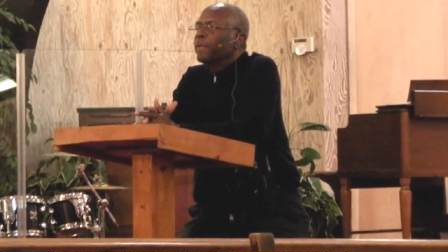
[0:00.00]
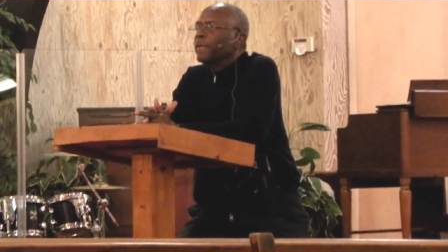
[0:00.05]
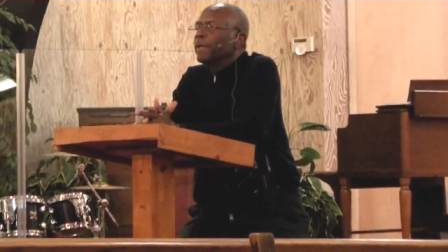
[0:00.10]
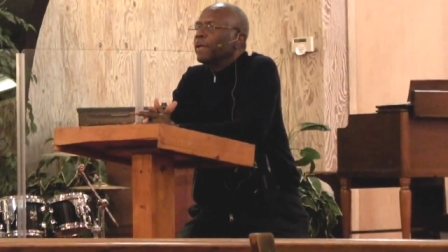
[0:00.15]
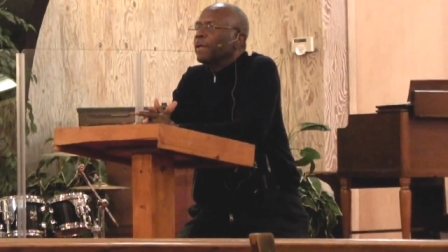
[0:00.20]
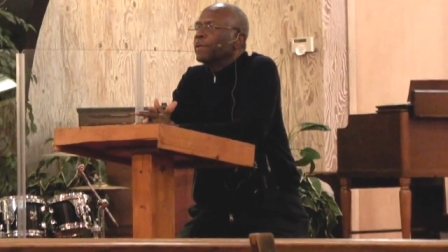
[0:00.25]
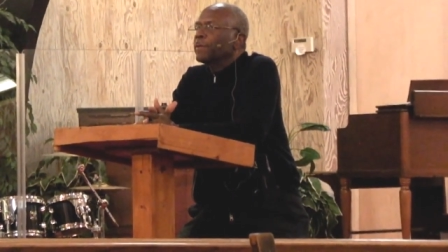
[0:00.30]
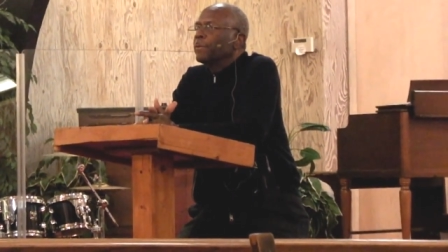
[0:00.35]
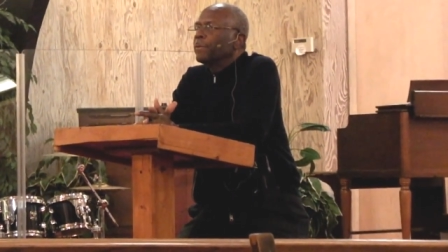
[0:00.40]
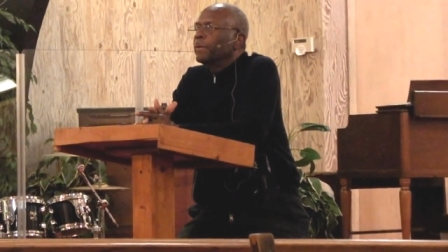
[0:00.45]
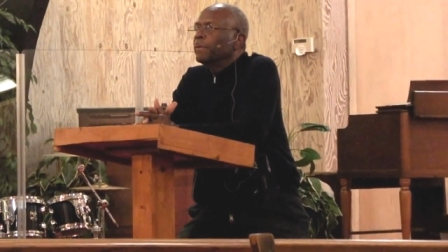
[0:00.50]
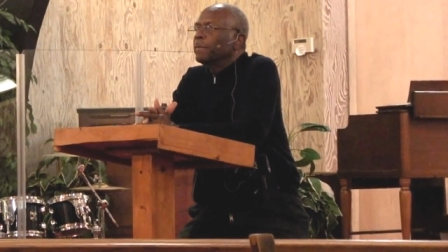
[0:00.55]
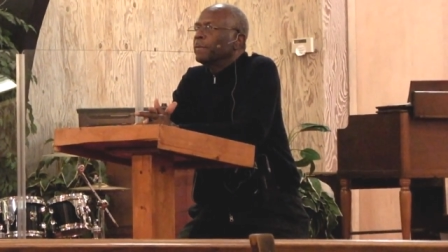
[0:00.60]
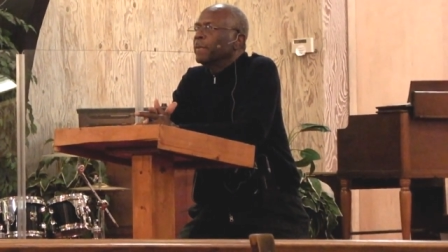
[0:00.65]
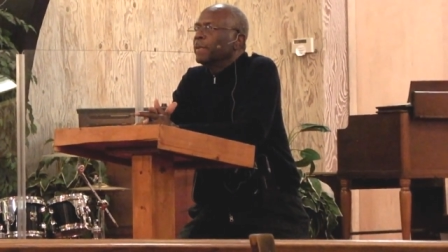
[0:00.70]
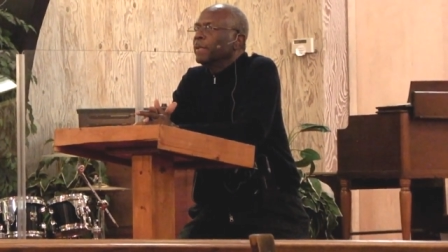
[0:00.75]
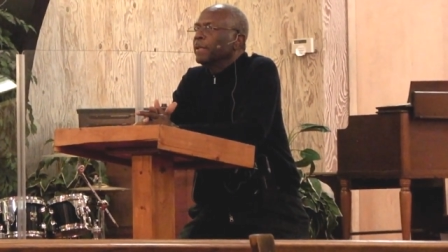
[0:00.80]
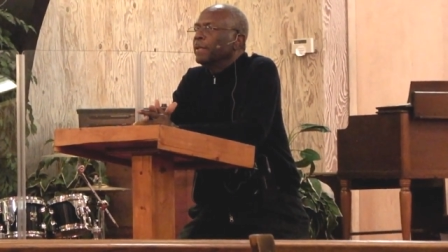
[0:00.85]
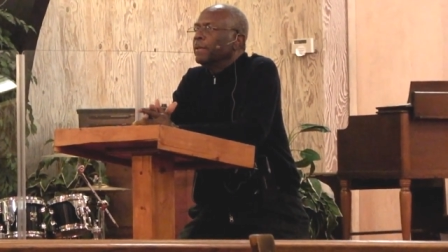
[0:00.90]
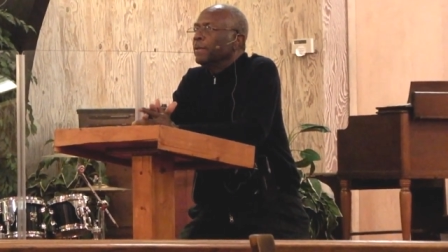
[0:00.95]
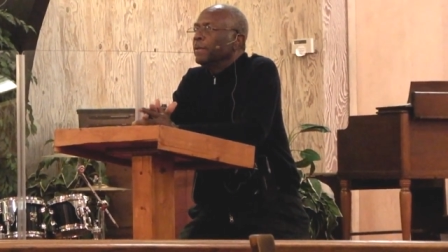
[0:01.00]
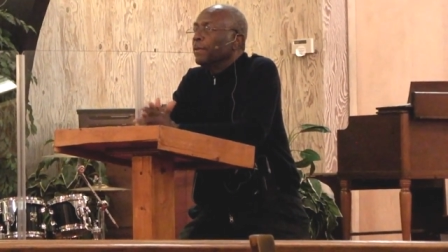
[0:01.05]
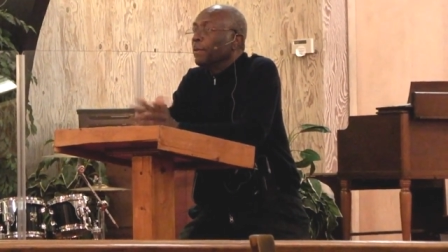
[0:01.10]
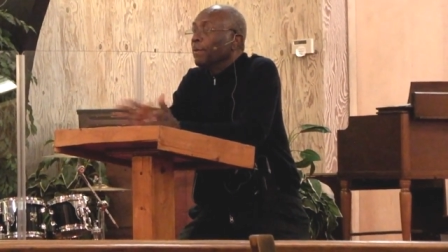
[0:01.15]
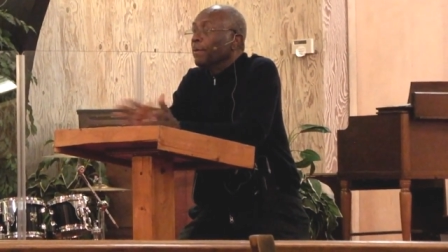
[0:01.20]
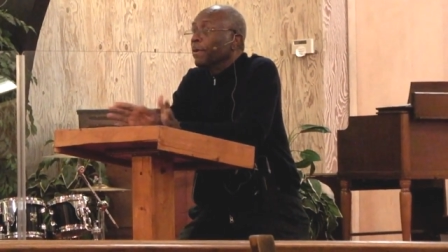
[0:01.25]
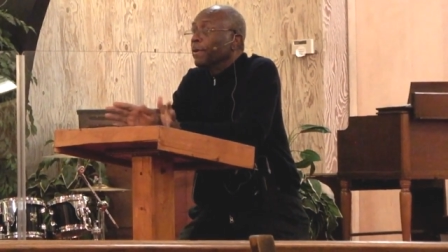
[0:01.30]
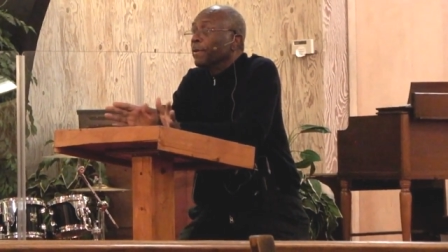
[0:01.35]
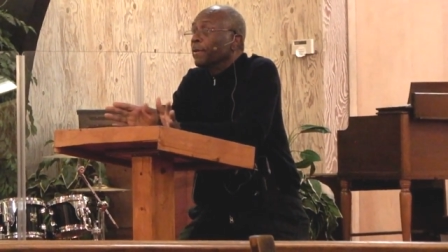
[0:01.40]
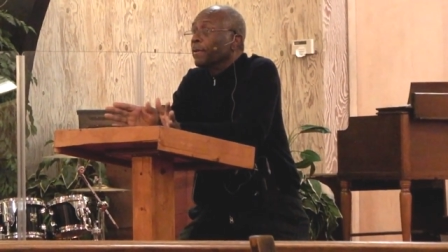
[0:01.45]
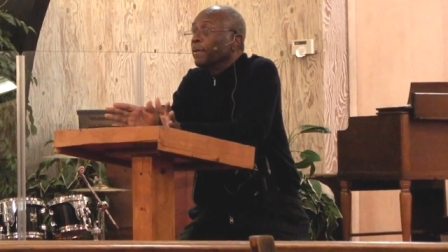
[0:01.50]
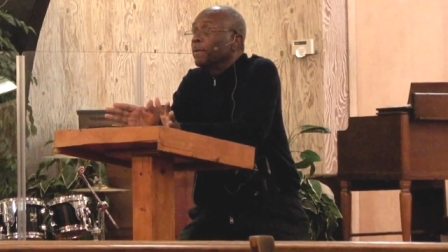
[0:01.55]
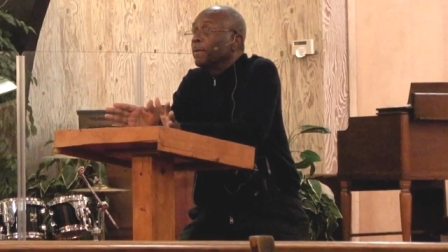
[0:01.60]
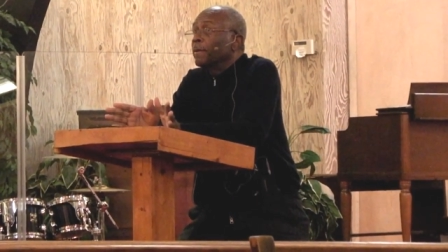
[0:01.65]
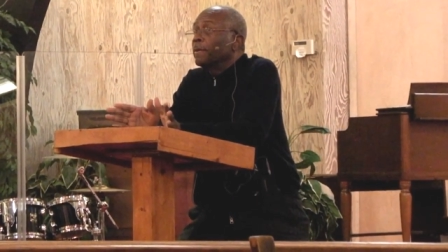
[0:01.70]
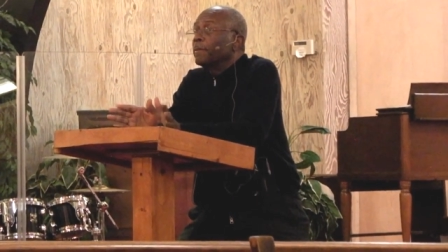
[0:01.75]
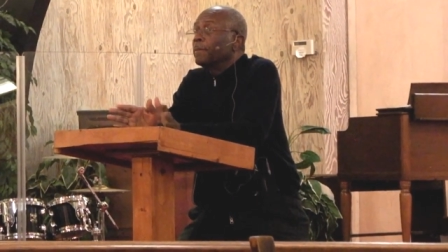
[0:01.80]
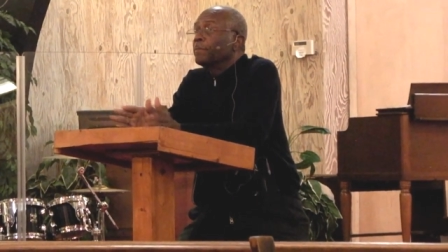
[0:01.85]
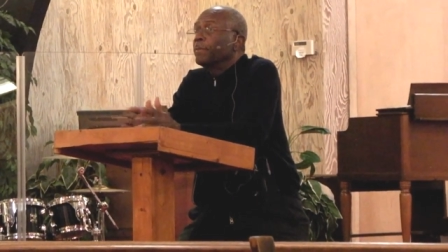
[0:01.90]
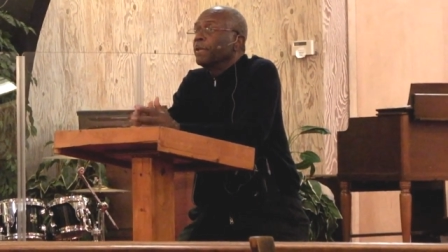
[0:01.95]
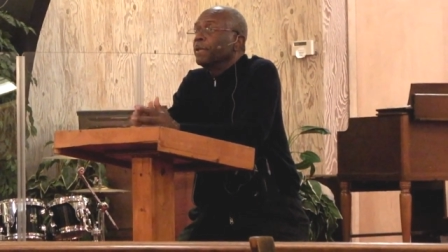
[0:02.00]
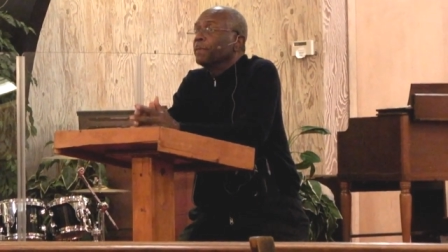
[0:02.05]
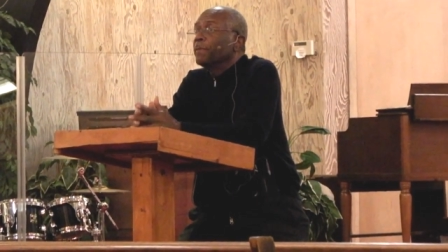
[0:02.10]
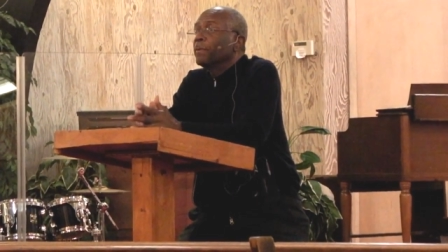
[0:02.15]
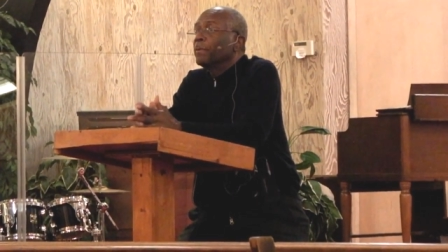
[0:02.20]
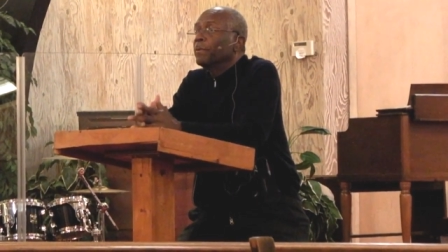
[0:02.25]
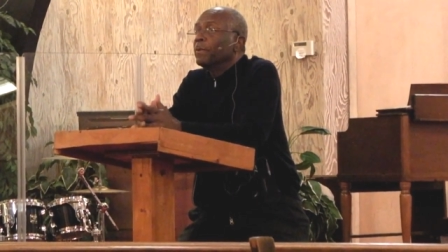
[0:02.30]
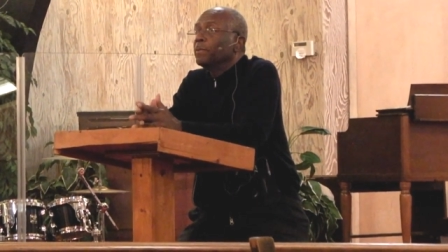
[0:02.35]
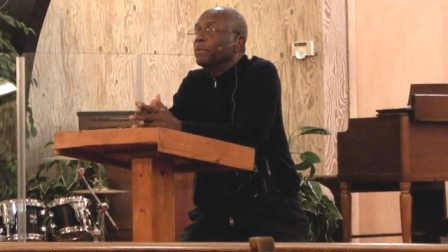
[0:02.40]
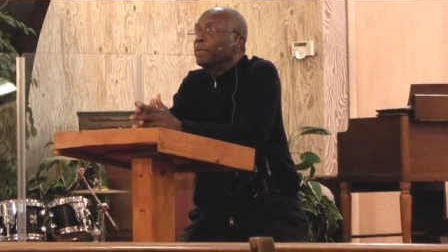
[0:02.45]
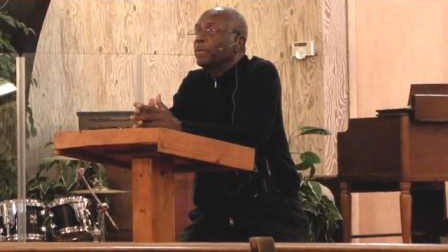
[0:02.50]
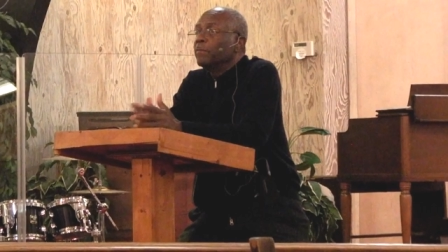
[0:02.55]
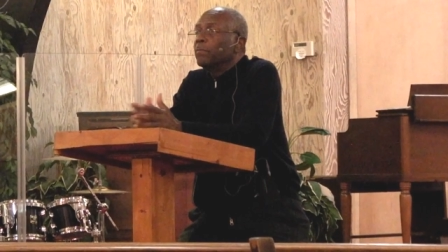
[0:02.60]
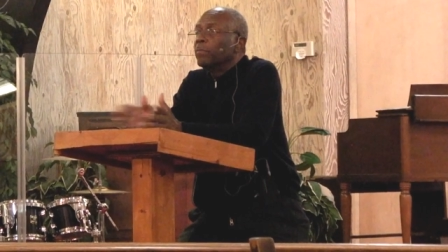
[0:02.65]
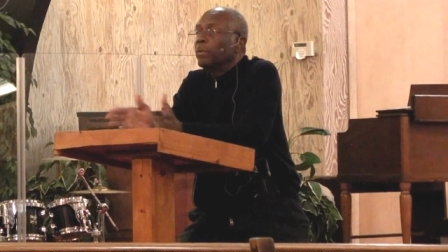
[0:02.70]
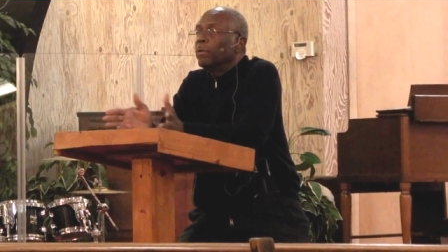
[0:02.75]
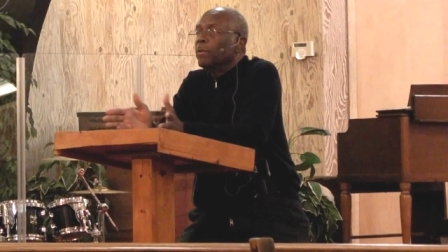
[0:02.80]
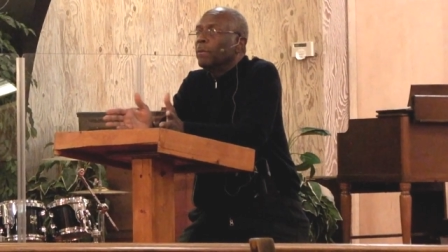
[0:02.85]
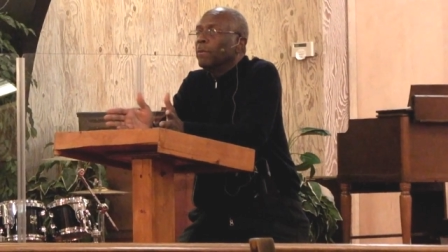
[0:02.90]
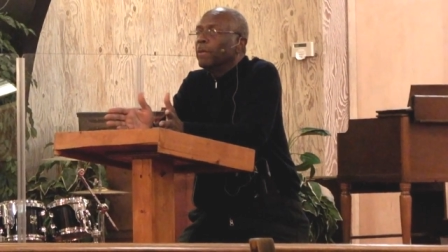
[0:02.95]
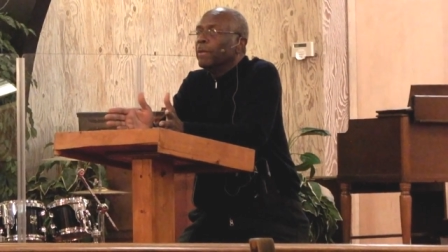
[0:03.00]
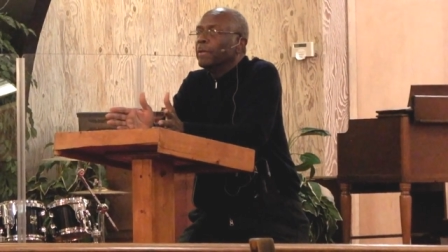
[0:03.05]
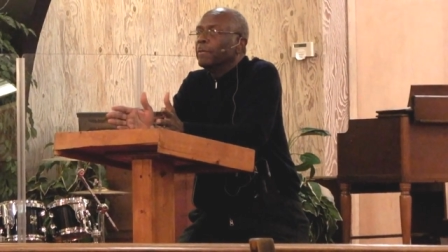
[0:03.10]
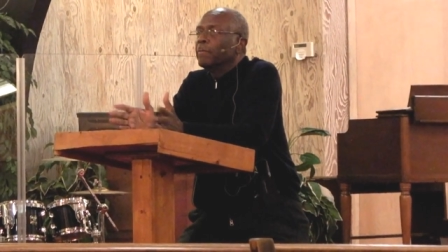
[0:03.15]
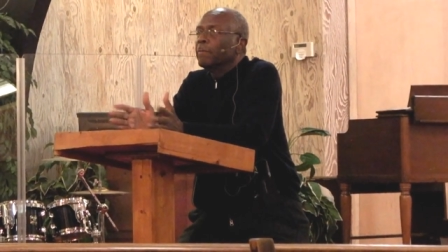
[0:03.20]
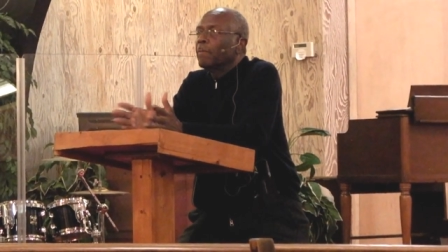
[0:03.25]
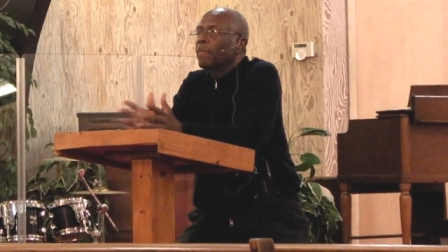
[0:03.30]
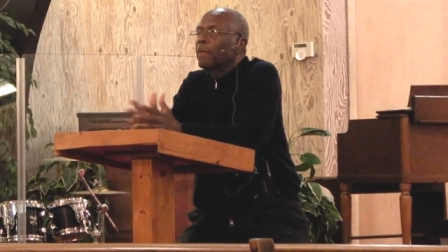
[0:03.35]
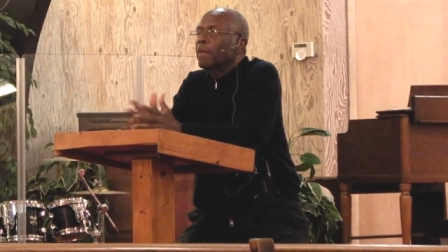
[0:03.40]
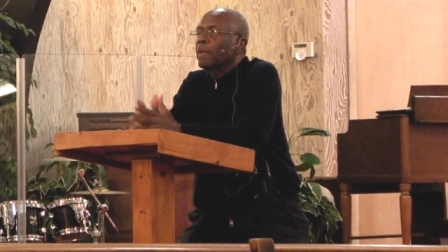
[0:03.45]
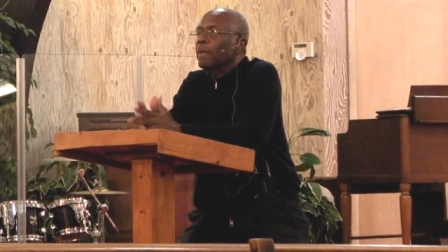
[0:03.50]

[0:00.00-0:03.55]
Things will be going on, people will be born.